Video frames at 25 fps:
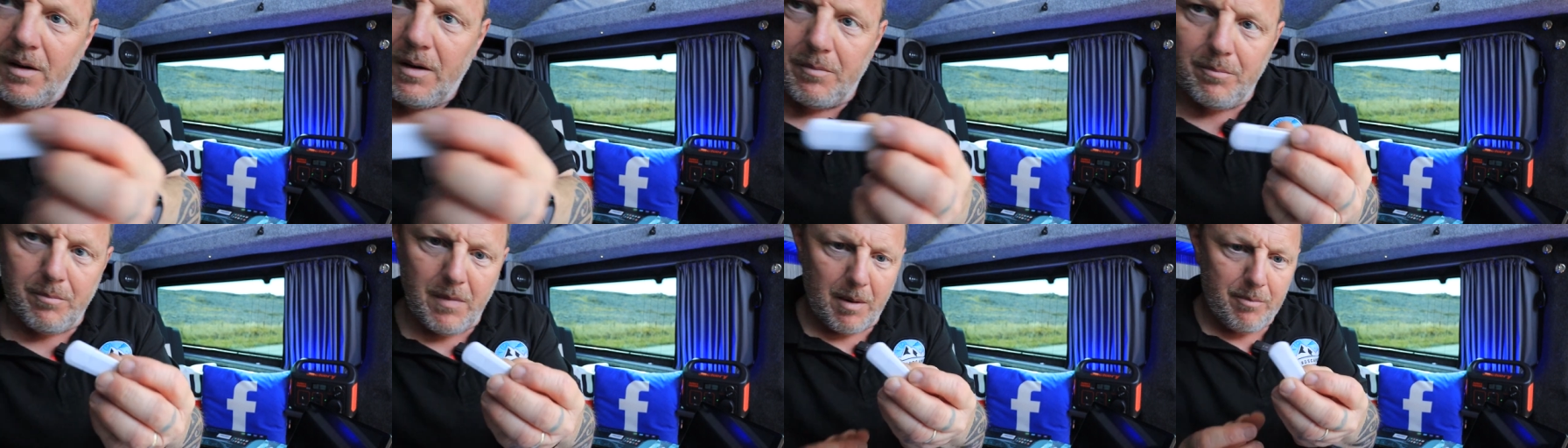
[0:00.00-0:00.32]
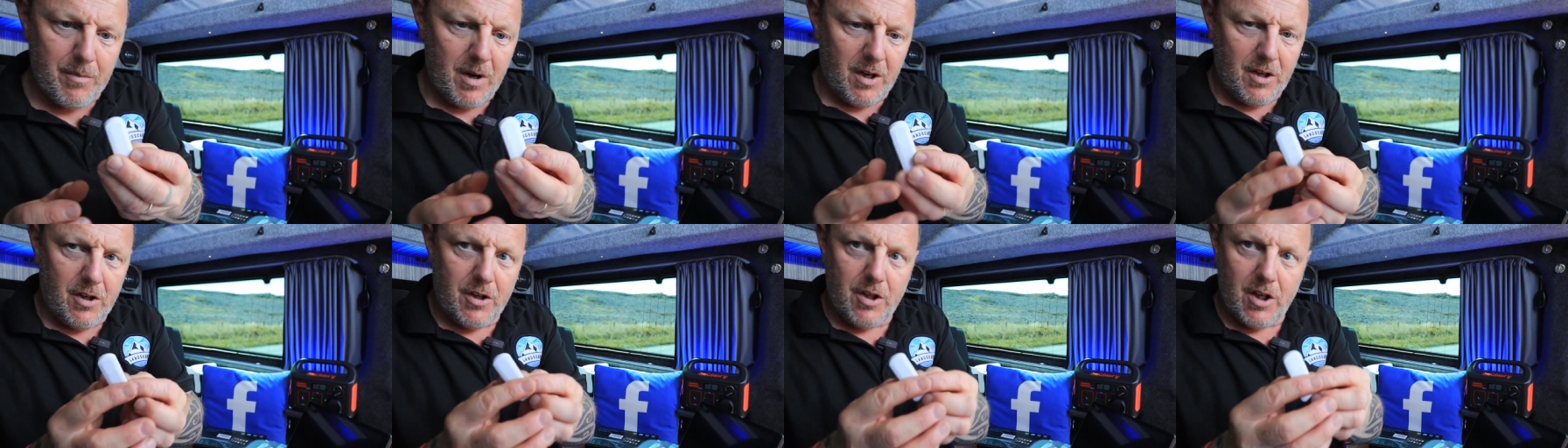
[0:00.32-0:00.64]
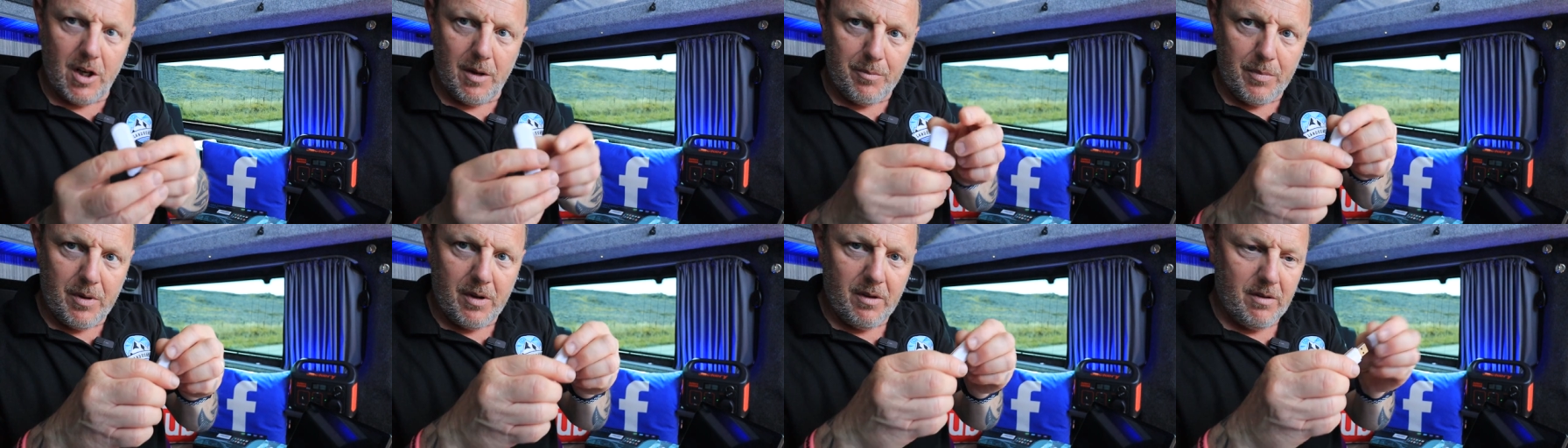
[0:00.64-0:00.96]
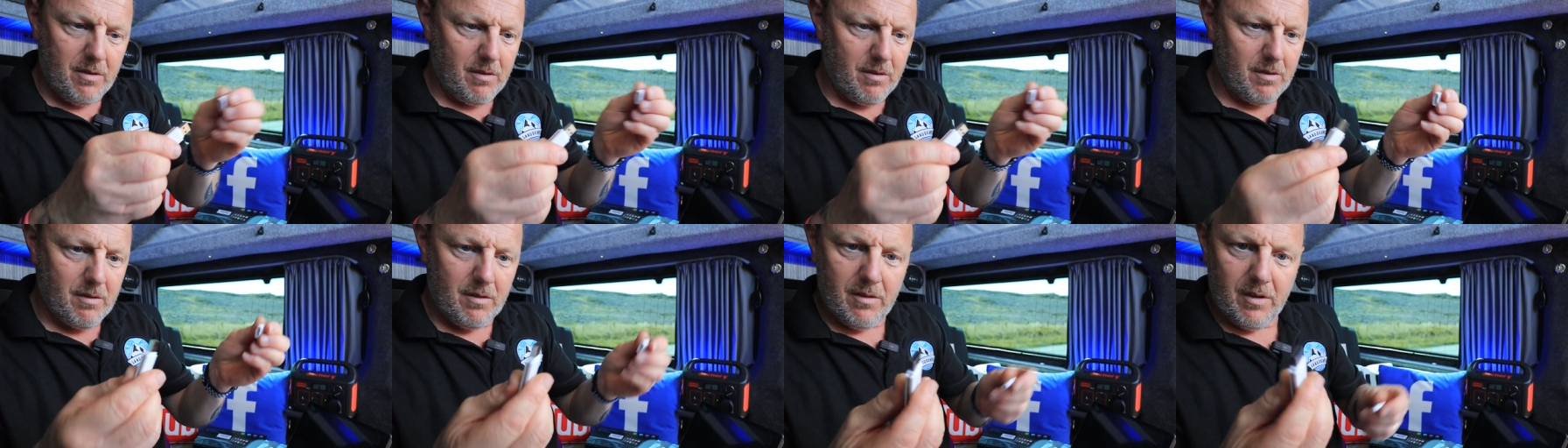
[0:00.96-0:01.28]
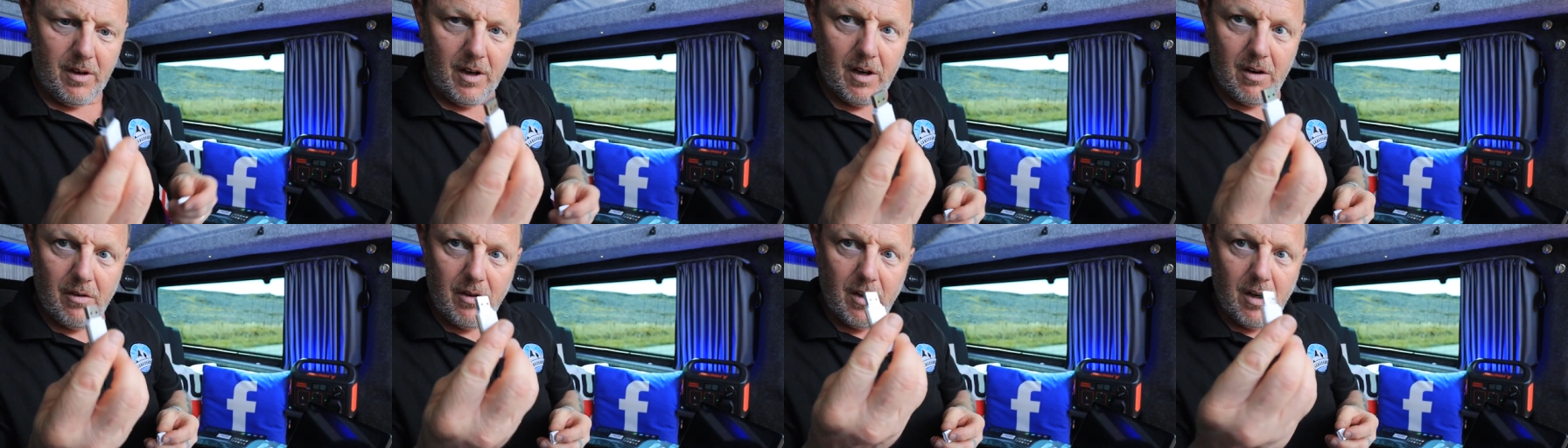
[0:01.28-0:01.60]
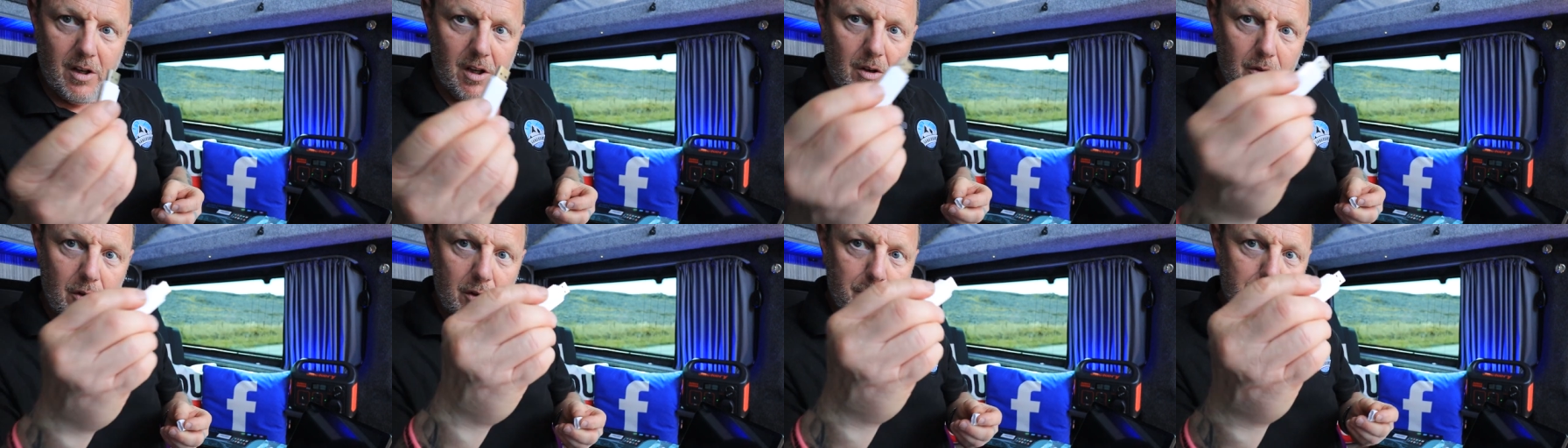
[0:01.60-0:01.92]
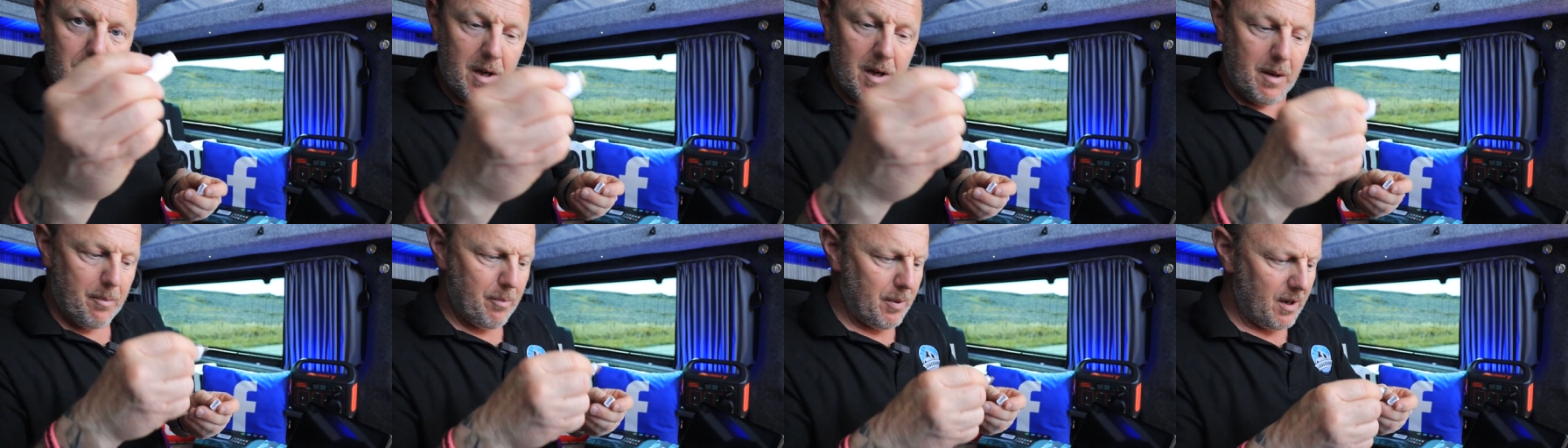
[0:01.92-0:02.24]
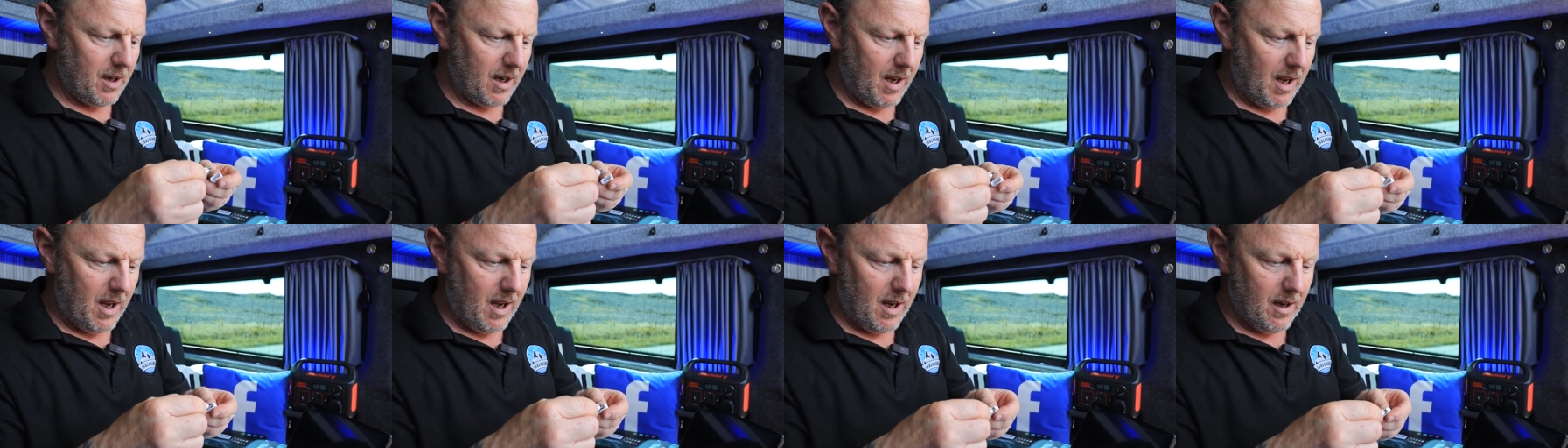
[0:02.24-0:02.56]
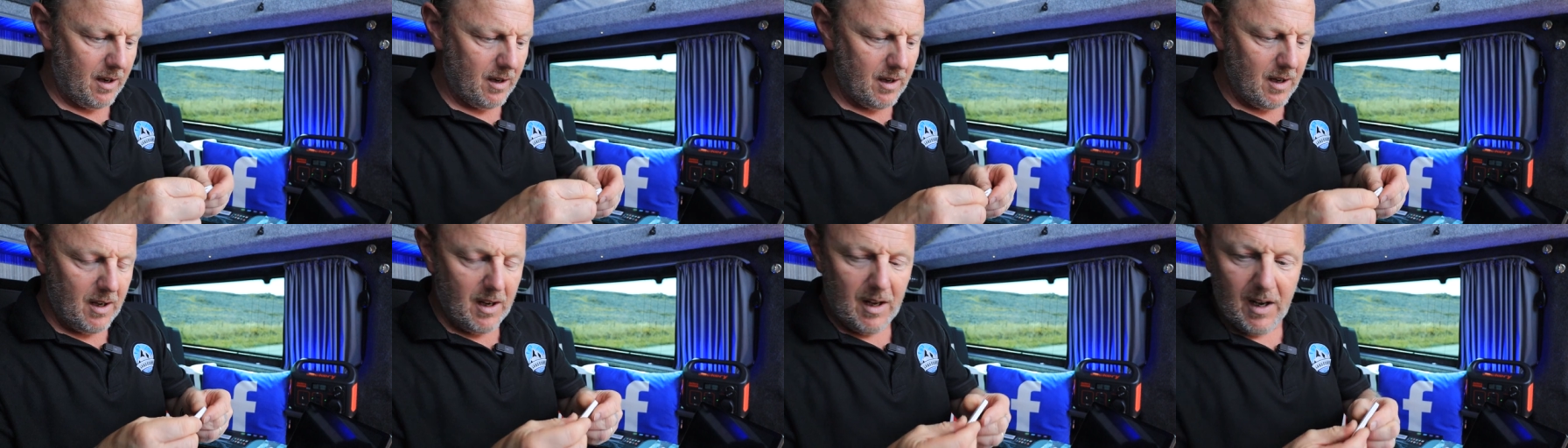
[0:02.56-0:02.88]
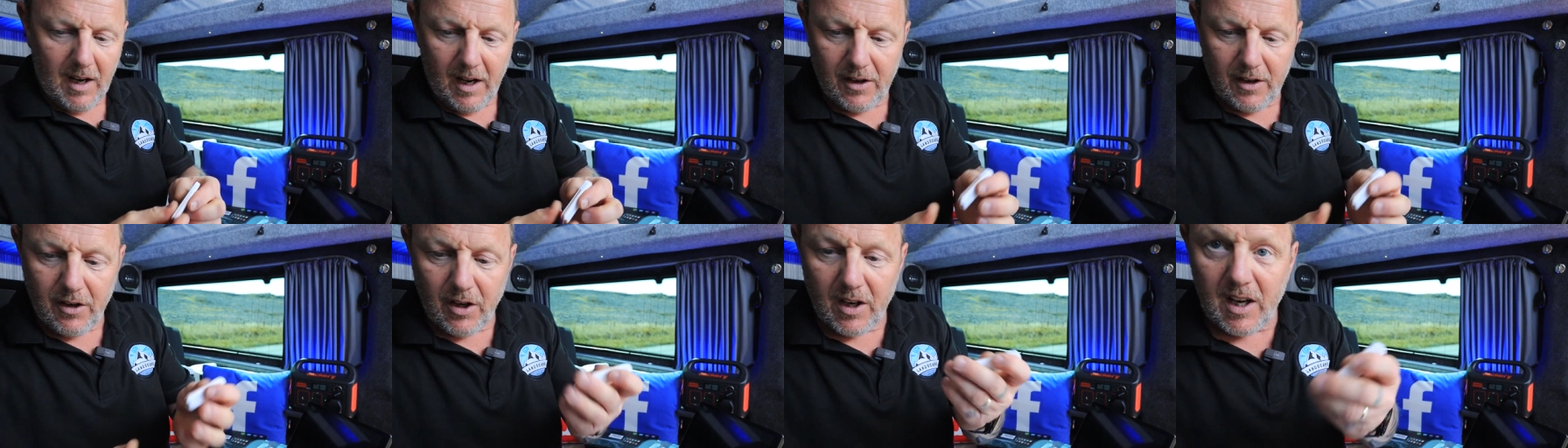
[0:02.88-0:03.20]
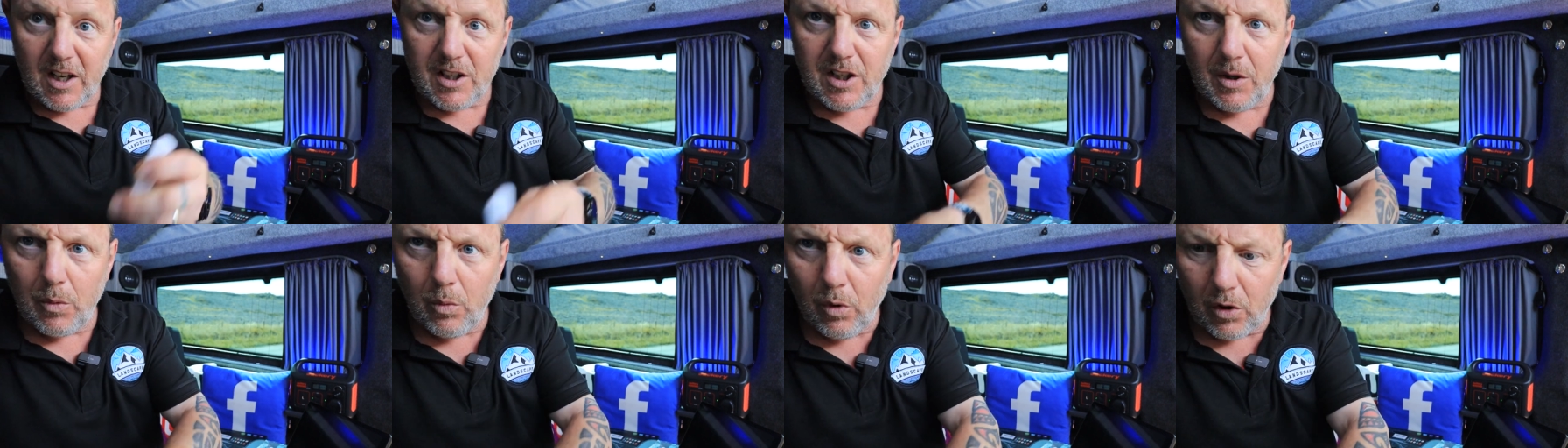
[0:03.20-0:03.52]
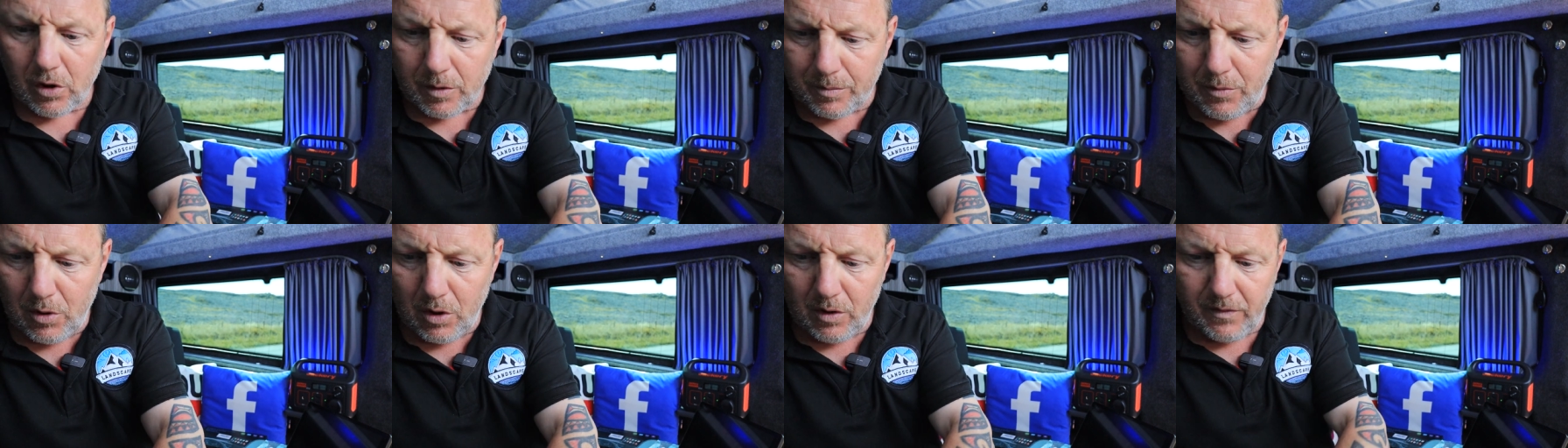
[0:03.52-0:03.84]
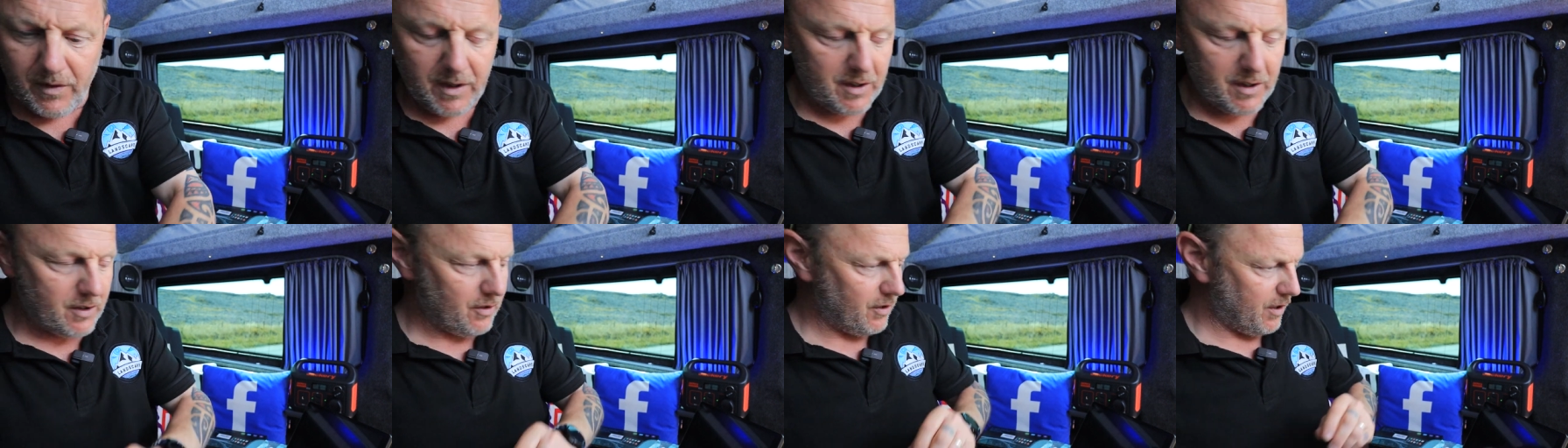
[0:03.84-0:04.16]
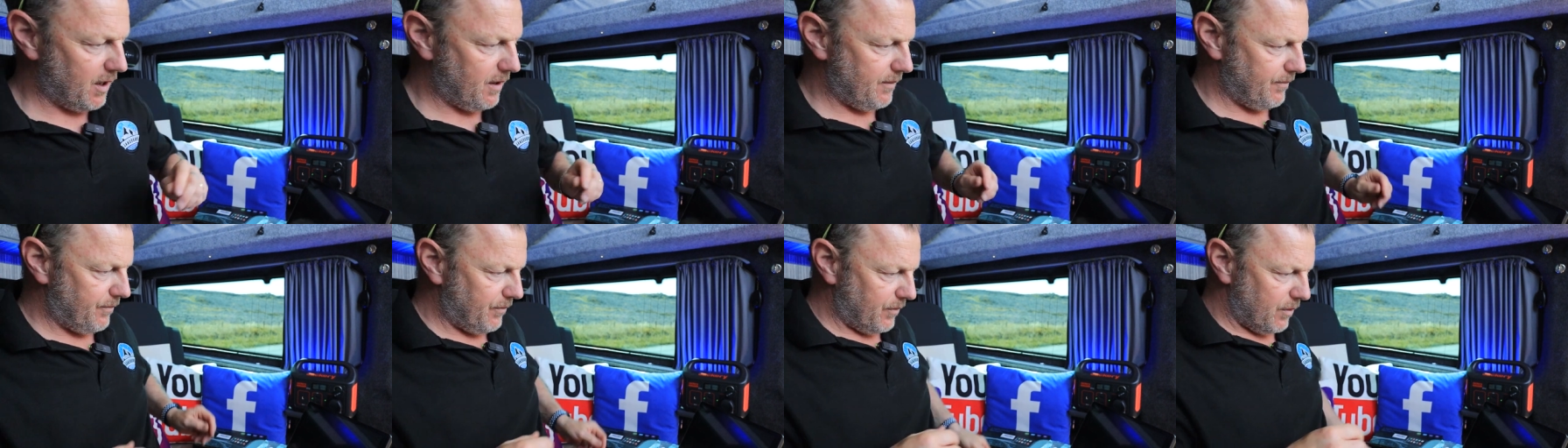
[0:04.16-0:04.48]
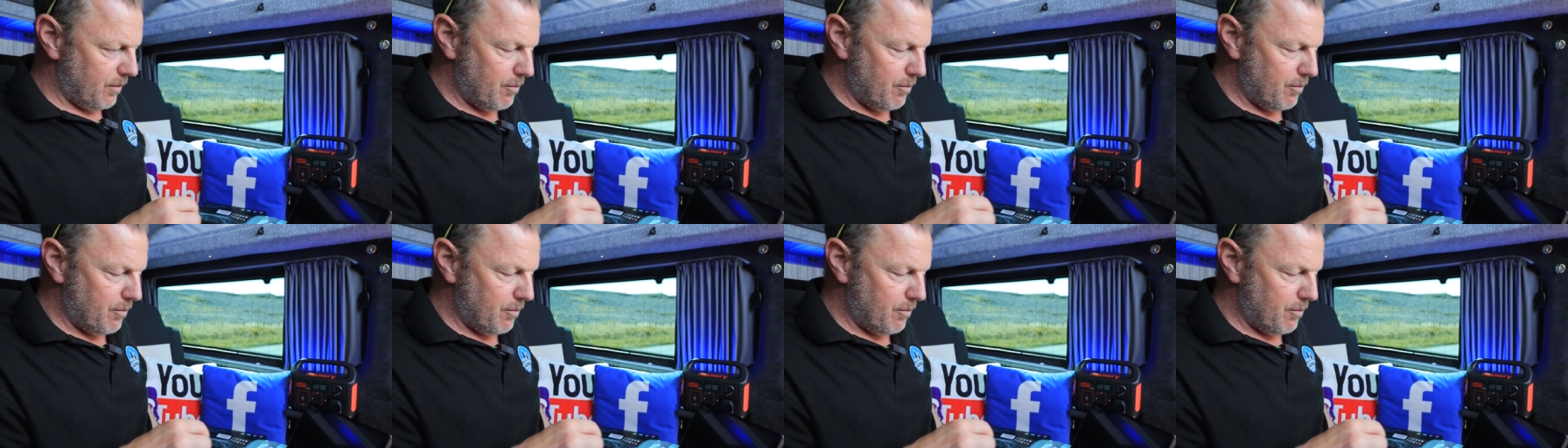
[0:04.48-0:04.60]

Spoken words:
memory chip, you know, your USB, plug it in, and you can actually watch movies on it.